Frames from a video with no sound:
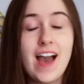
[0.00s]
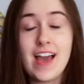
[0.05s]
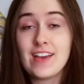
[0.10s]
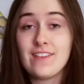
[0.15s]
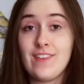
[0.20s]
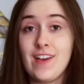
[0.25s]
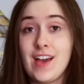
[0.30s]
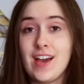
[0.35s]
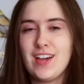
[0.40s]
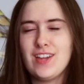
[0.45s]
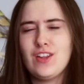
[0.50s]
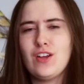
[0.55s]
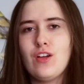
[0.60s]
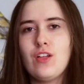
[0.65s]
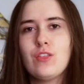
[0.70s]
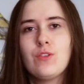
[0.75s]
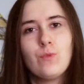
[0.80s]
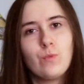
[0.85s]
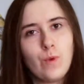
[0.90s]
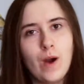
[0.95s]
I have had
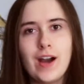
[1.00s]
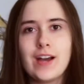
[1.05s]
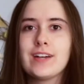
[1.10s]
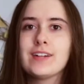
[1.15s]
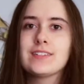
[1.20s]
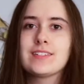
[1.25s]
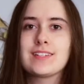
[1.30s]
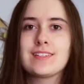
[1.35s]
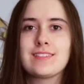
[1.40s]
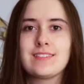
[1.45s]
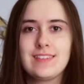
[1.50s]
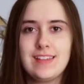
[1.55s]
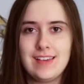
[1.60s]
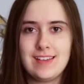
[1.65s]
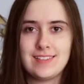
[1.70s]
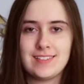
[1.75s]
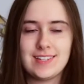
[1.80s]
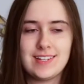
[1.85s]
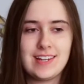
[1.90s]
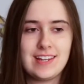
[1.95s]
the wildest
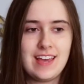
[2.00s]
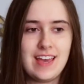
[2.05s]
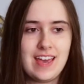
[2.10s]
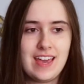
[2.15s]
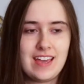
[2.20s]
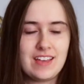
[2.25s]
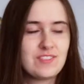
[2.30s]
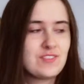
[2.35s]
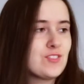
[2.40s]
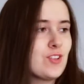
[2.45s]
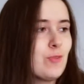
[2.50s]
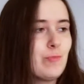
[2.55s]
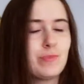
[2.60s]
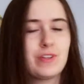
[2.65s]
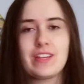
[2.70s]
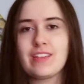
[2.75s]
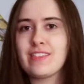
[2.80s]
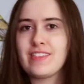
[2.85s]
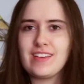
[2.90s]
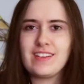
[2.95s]
day today. So
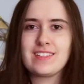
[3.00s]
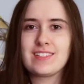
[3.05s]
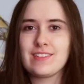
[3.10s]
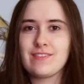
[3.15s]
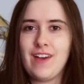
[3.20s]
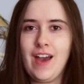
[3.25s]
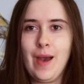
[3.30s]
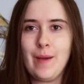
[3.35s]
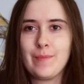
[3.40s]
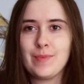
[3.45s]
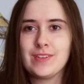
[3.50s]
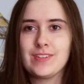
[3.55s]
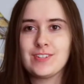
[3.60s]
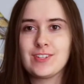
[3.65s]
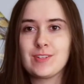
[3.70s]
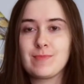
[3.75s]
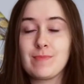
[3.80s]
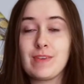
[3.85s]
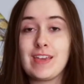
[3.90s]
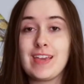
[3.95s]
many things have happened
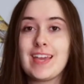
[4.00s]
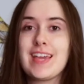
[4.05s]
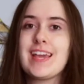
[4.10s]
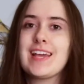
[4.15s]
to me.